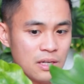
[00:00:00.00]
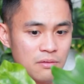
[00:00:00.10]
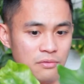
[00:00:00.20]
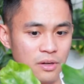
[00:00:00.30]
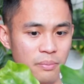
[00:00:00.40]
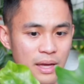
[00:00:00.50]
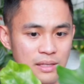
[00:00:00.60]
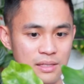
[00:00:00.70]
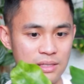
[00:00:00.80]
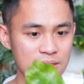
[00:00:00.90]
it for
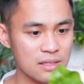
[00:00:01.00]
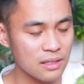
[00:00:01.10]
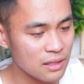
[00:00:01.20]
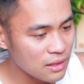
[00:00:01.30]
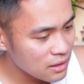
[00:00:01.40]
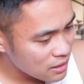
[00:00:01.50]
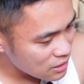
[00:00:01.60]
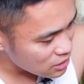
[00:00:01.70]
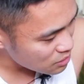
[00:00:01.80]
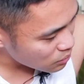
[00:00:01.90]
pests,
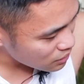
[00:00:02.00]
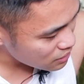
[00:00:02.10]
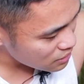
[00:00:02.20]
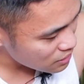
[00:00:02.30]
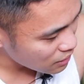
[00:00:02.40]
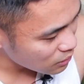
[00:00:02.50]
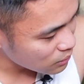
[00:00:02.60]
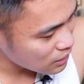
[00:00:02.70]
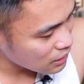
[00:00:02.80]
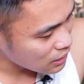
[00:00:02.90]
just because it's not
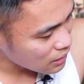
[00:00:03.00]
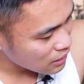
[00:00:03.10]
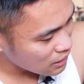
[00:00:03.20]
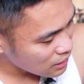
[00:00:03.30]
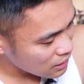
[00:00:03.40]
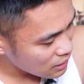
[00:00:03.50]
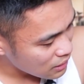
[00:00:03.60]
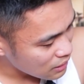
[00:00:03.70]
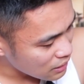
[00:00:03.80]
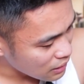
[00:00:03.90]
looking
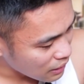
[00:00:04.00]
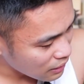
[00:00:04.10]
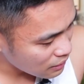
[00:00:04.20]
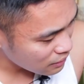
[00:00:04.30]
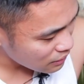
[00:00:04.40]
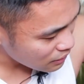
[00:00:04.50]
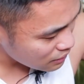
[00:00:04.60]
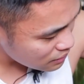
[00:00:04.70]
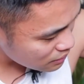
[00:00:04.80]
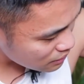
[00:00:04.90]
the
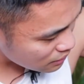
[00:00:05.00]
healthiest.